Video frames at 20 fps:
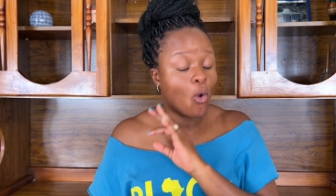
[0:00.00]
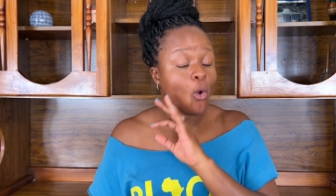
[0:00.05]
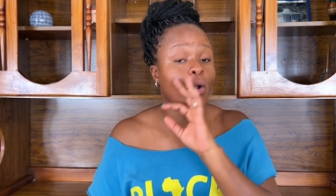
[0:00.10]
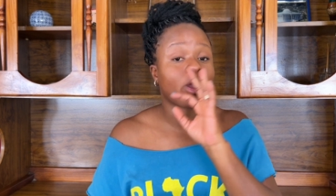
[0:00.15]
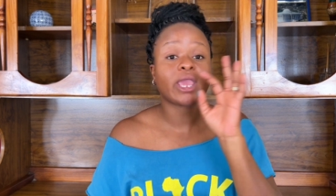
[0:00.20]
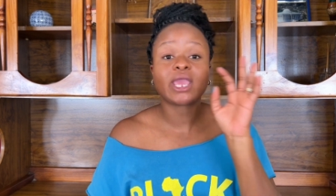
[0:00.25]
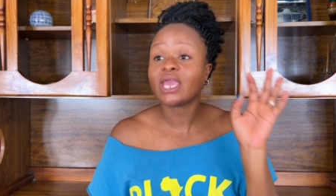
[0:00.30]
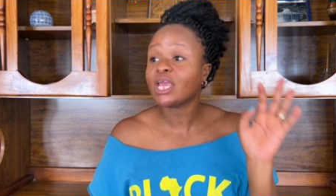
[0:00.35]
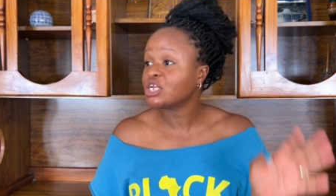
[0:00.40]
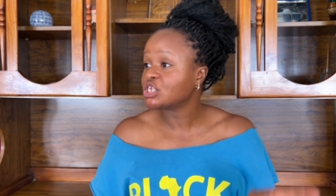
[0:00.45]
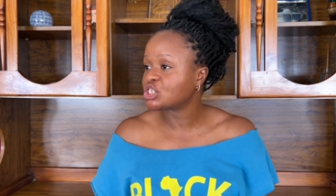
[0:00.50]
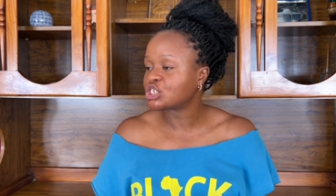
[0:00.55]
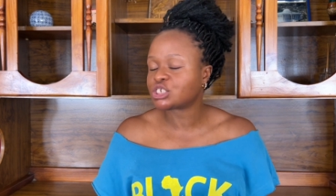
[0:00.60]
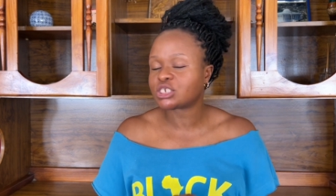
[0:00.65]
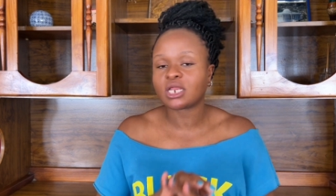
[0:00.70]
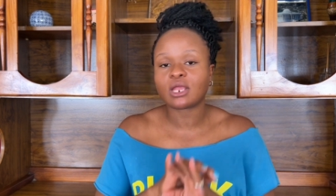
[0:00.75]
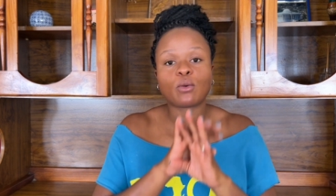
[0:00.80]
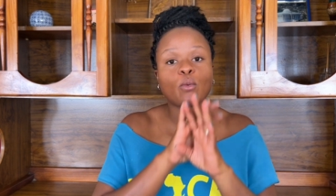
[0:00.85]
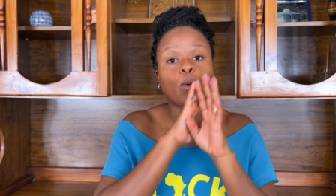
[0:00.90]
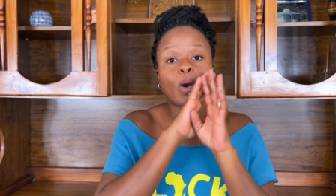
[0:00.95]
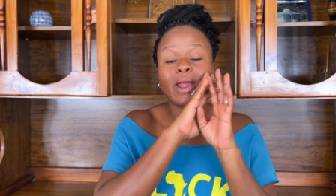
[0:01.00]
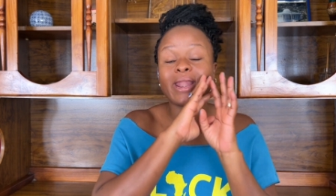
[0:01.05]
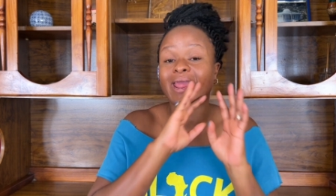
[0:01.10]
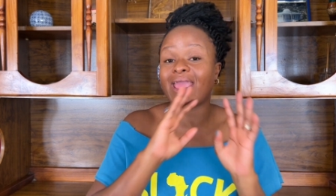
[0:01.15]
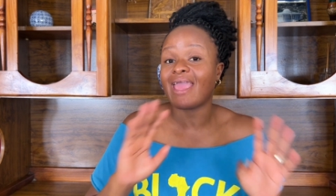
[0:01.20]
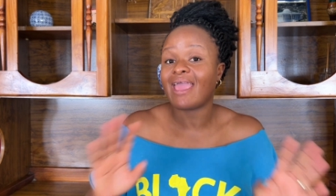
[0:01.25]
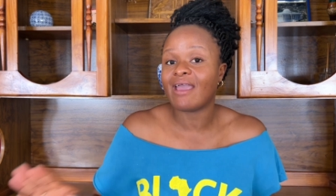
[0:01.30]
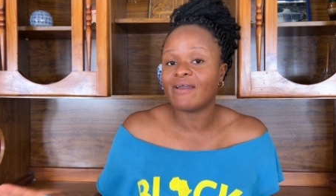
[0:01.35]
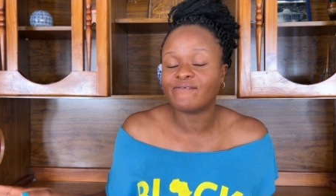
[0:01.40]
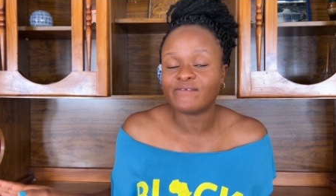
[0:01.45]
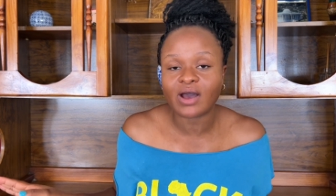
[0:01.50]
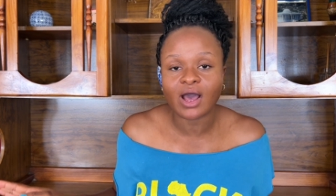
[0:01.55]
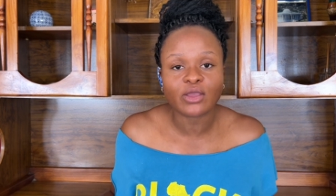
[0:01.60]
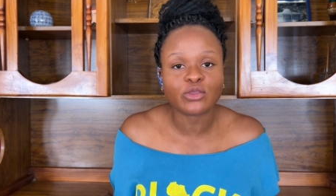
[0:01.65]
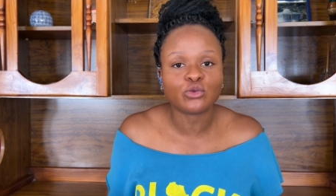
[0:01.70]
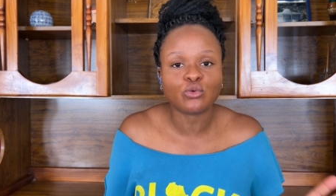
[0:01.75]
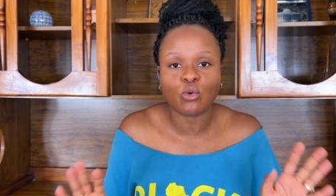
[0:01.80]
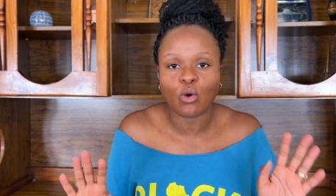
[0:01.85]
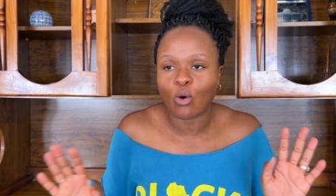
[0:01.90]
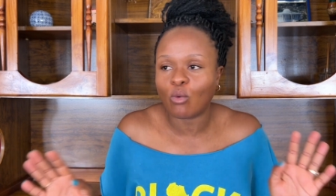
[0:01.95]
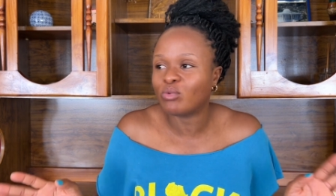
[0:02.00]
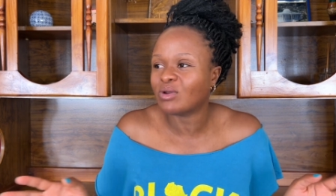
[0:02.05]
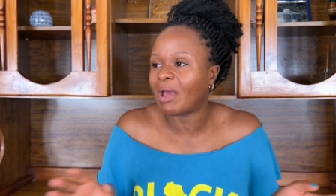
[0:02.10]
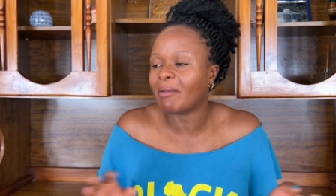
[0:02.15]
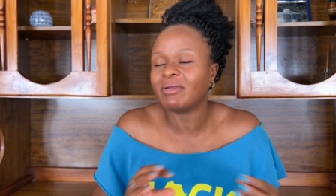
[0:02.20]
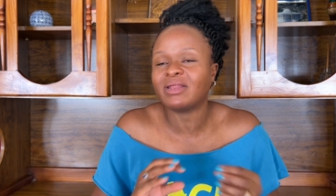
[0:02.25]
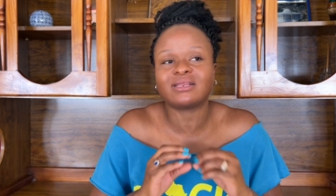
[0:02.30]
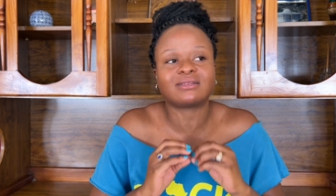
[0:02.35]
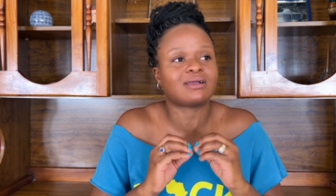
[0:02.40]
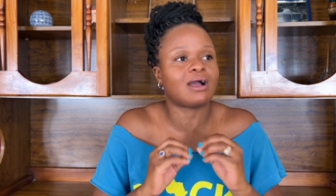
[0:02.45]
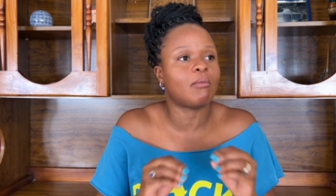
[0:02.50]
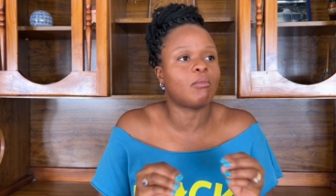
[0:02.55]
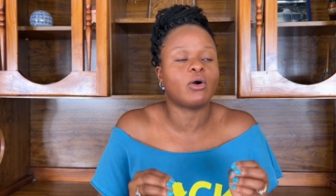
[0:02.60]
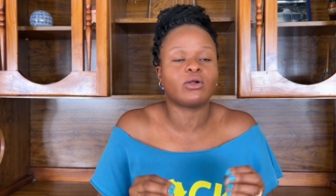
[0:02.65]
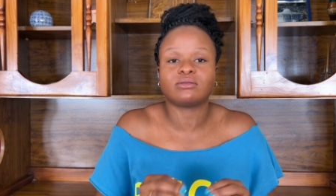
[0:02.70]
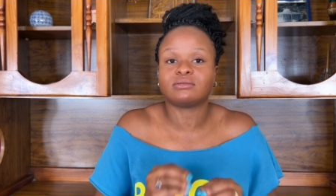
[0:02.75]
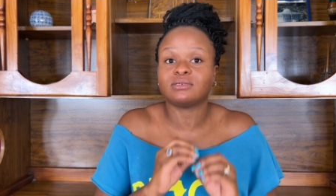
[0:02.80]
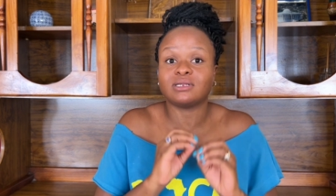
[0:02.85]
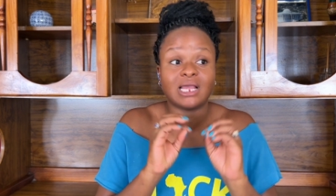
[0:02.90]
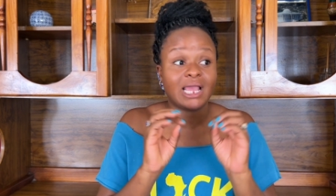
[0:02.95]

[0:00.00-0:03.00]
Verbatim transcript: history, whatever you... I mean, come on.